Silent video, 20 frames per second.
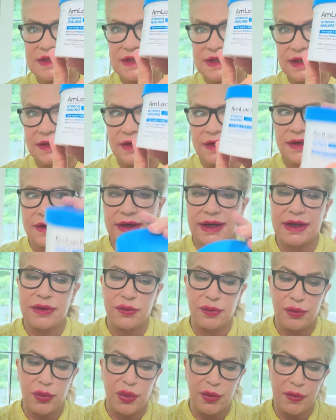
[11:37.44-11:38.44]
thicker
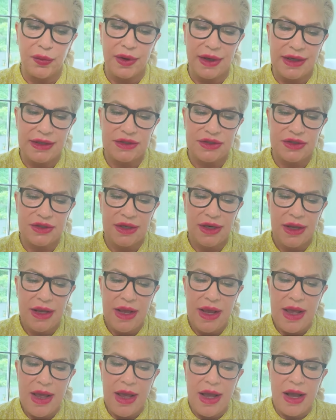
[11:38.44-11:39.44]
and more rich.
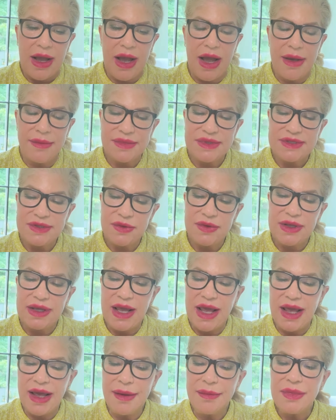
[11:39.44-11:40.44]
Um, so the
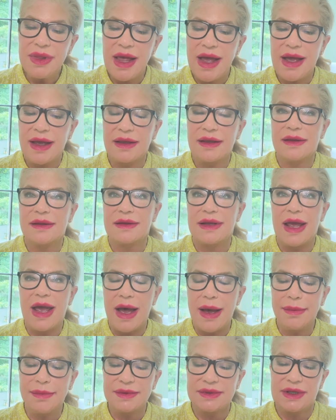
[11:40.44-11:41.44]
amlac,
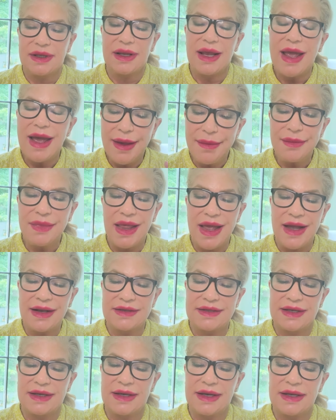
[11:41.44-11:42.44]

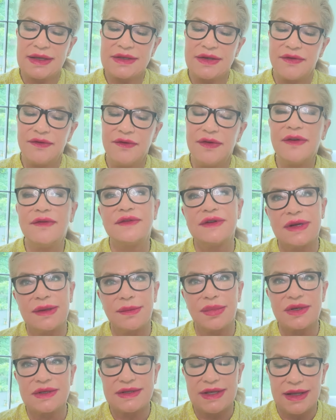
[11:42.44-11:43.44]
amlactin is a
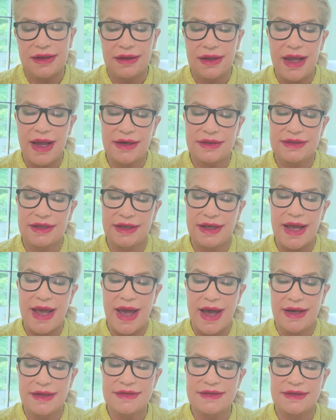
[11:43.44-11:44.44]
15% lactic
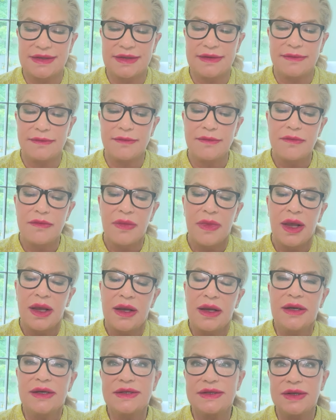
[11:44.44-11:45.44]
acid.
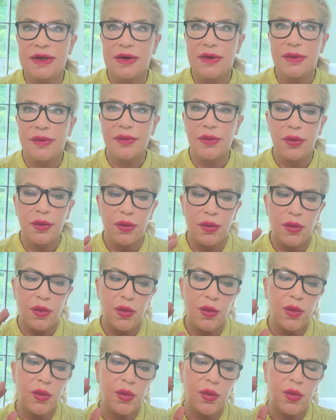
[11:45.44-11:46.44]
So
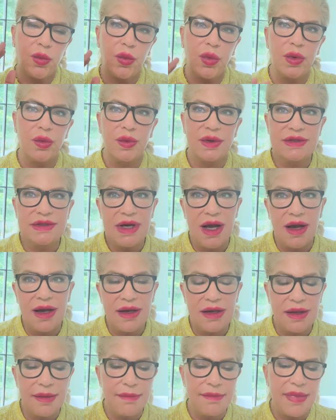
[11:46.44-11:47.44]
when we
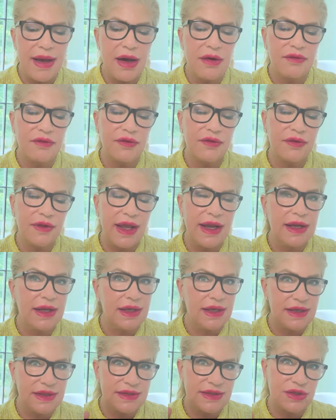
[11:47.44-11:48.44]
talk about
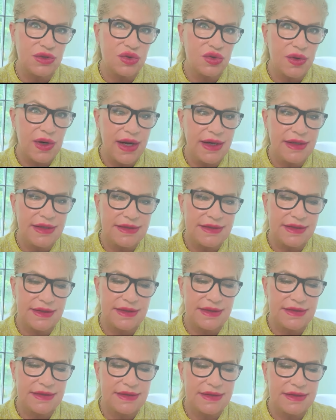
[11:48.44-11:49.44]
flakiness and dryness in
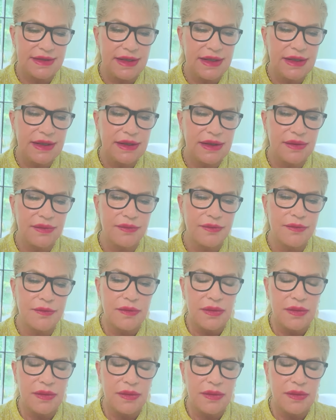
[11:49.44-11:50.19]
the skin,